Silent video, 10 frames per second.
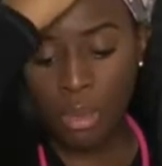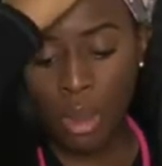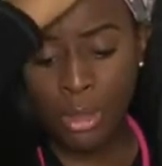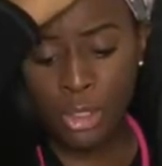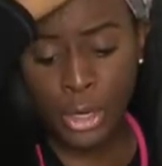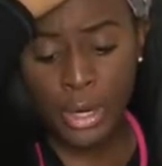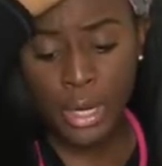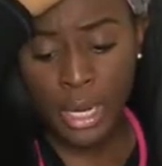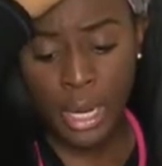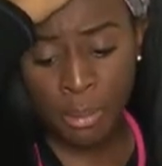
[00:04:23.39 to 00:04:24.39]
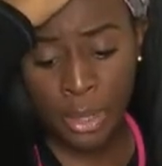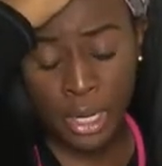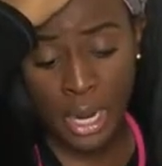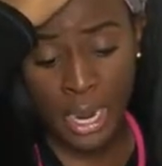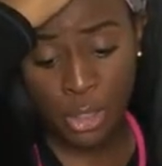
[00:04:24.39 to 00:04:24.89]
maternity and
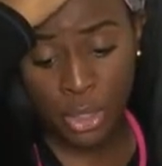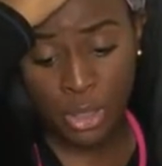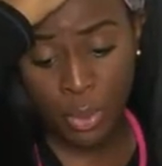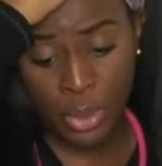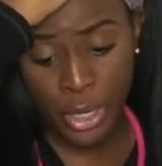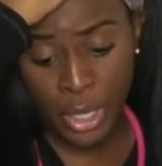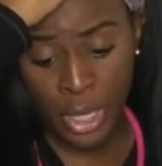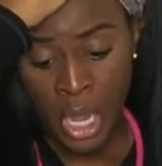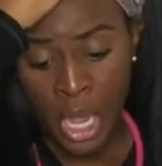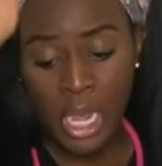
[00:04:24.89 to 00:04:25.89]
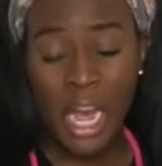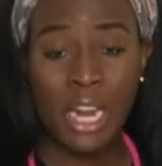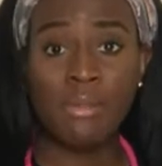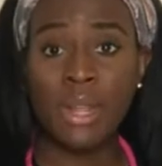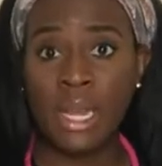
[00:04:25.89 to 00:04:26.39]
pediatrics were kind
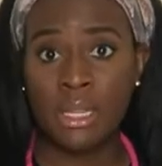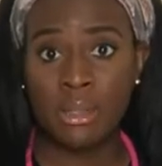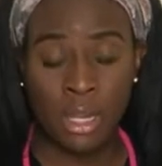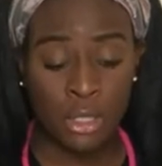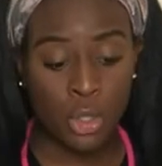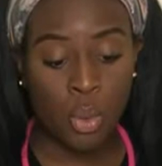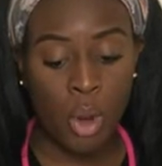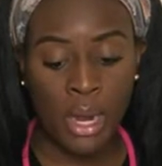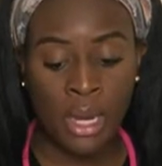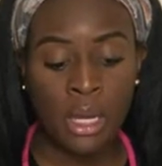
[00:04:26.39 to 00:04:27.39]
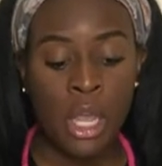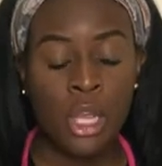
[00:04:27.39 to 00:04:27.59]
of like intertwined.